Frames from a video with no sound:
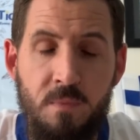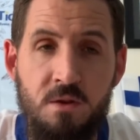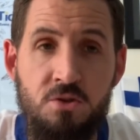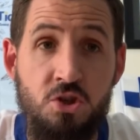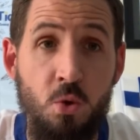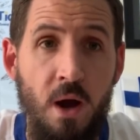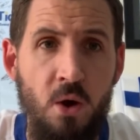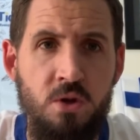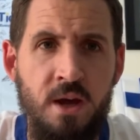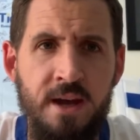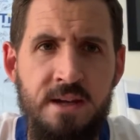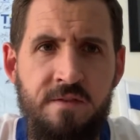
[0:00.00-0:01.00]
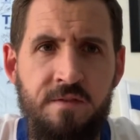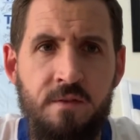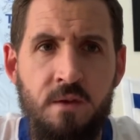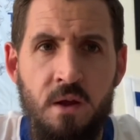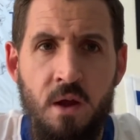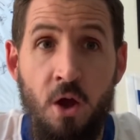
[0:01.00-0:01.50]
Stuart O'Keefe,
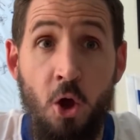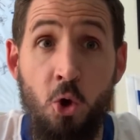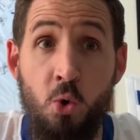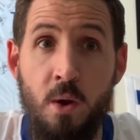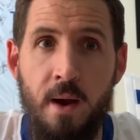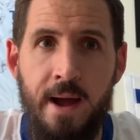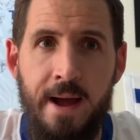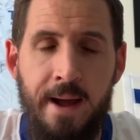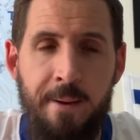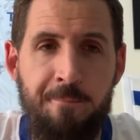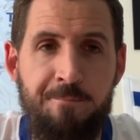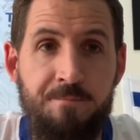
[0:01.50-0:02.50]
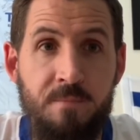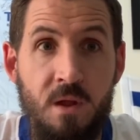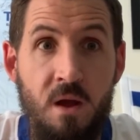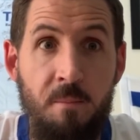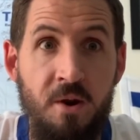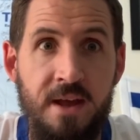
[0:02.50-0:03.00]
who
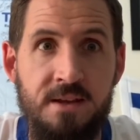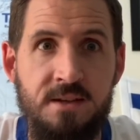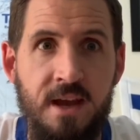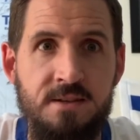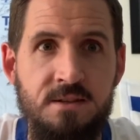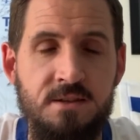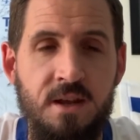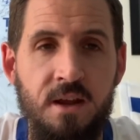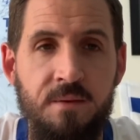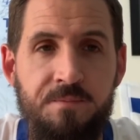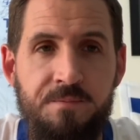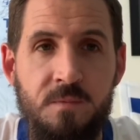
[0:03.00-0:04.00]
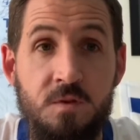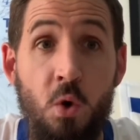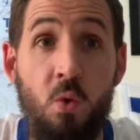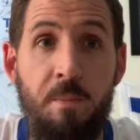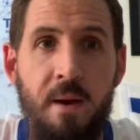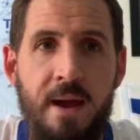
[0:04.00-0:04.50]
my next guest is going to
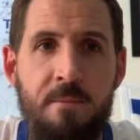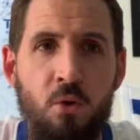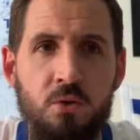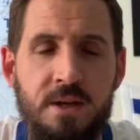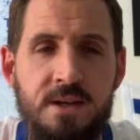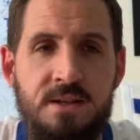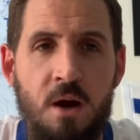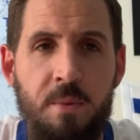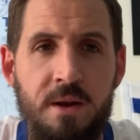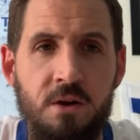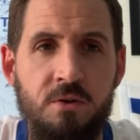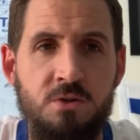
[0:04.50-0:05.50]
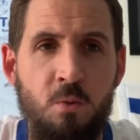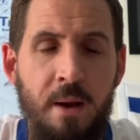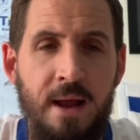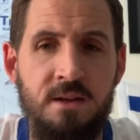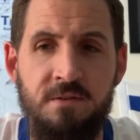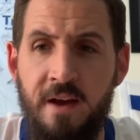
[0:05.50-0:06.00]
talk about in more detail, being a Crystal
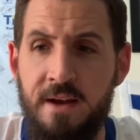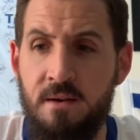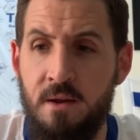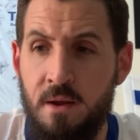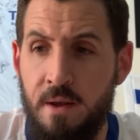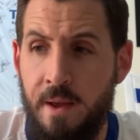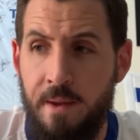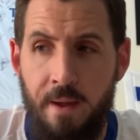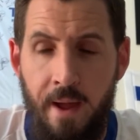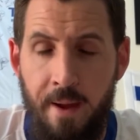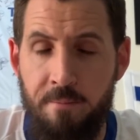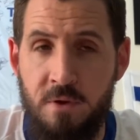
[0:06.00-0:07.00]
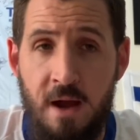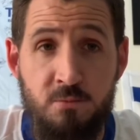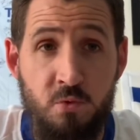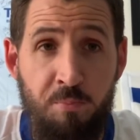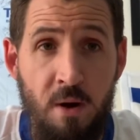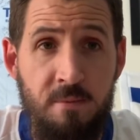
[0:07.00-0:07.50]
Palace fan.
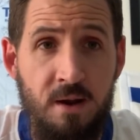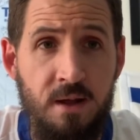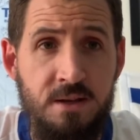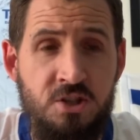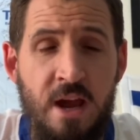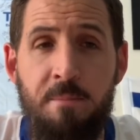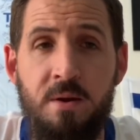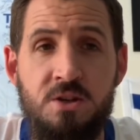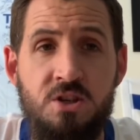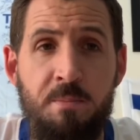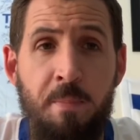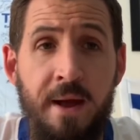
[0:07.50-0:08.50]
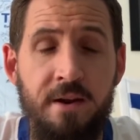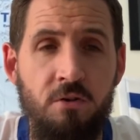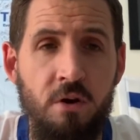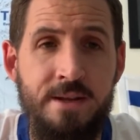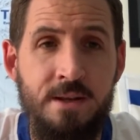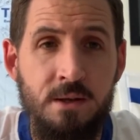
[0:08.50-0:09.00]
Comes with Premier League Championship
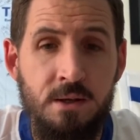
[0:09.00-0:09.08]
pedigree,